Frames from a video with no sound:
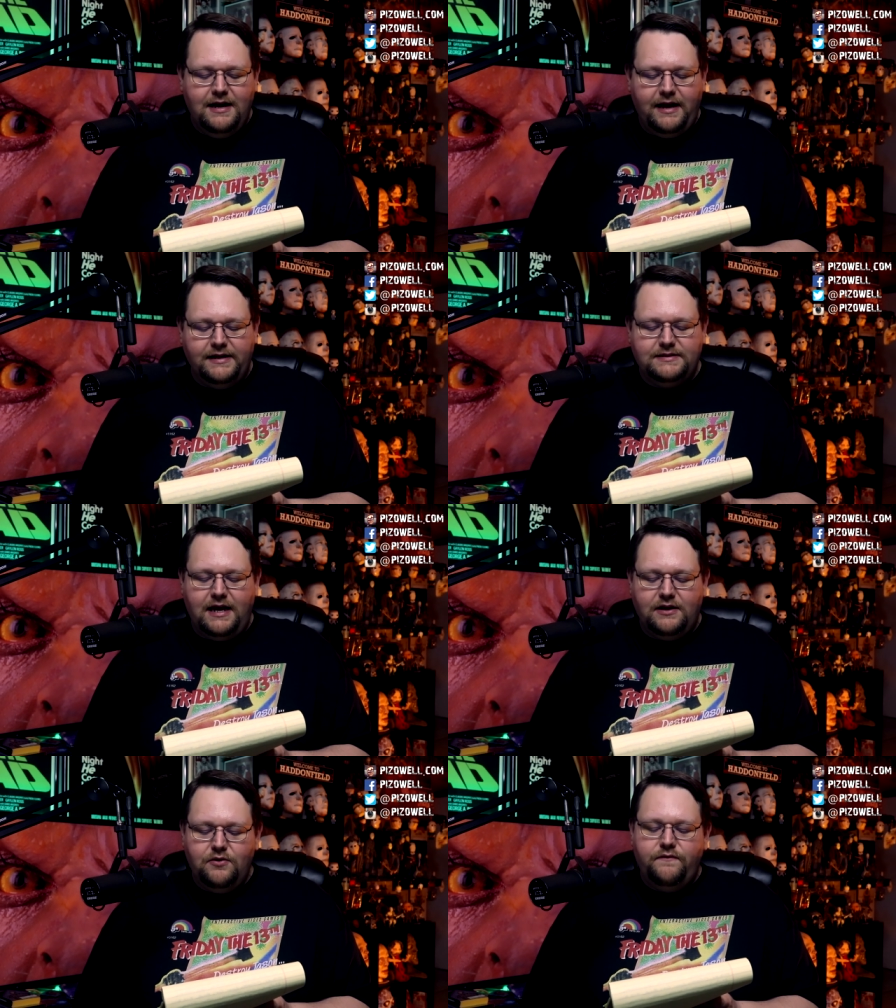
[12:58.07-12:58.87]
It's
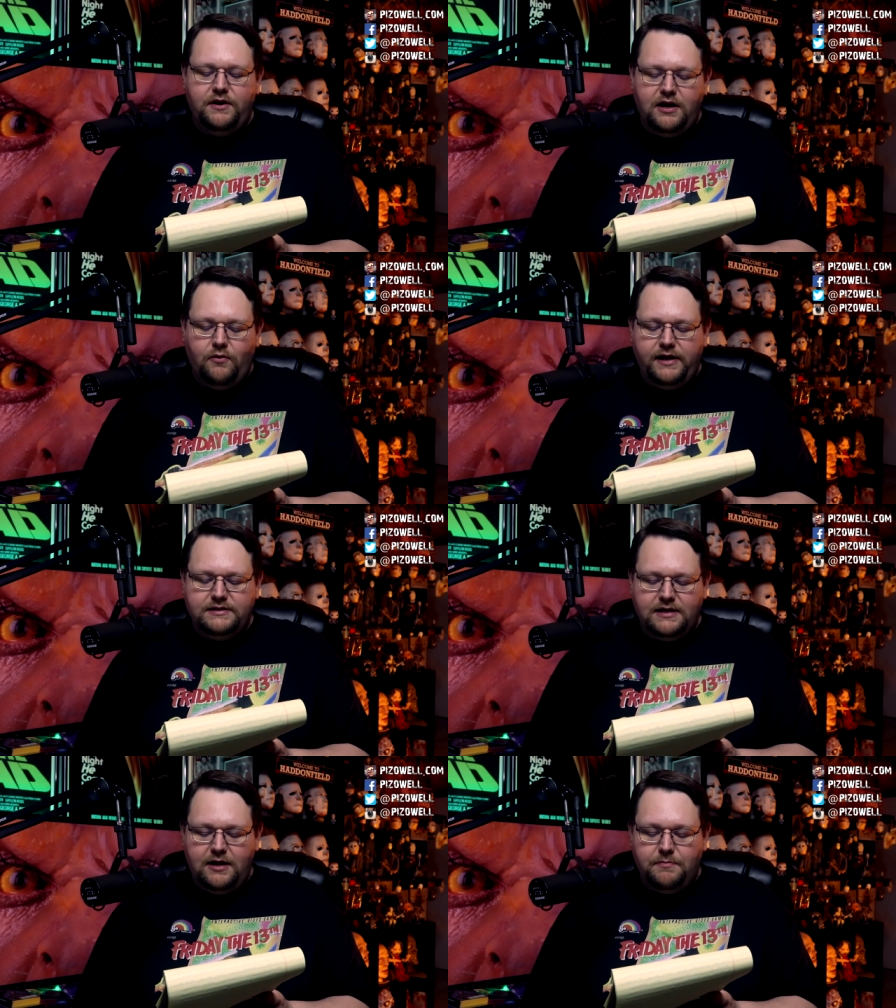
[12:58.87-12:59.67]
a new video
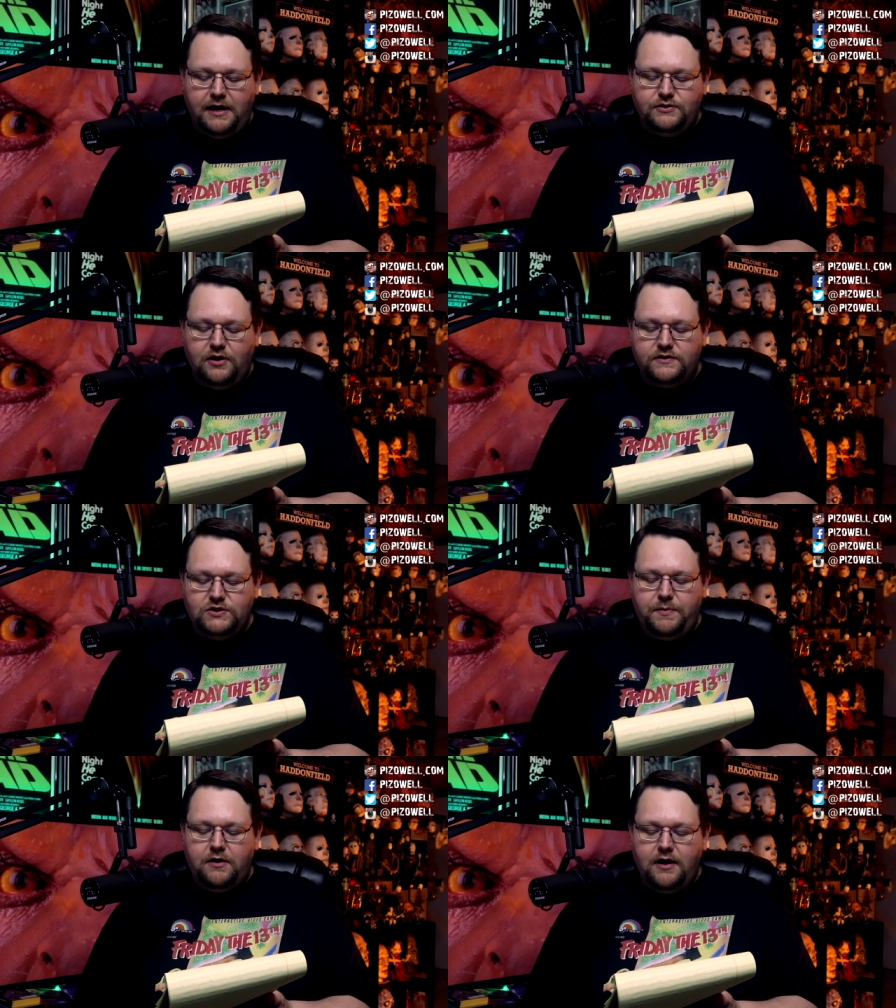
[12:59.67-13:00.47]
essay by Jon
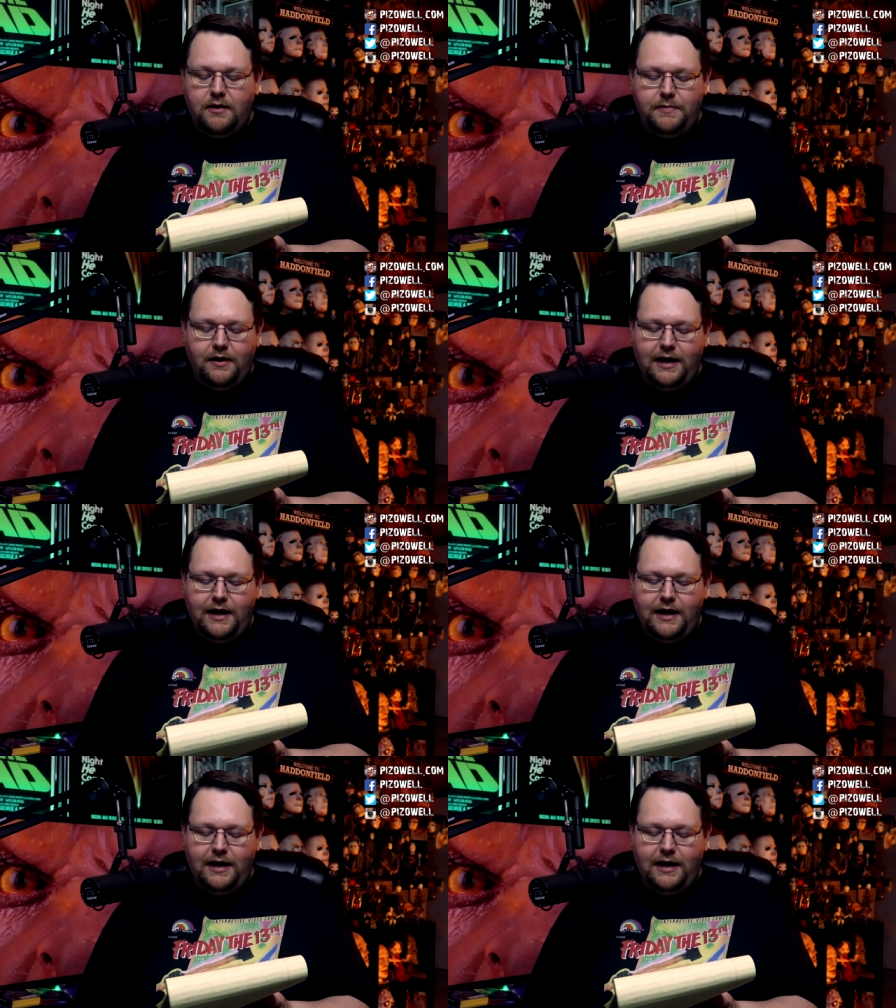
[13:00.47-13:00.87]
Spira about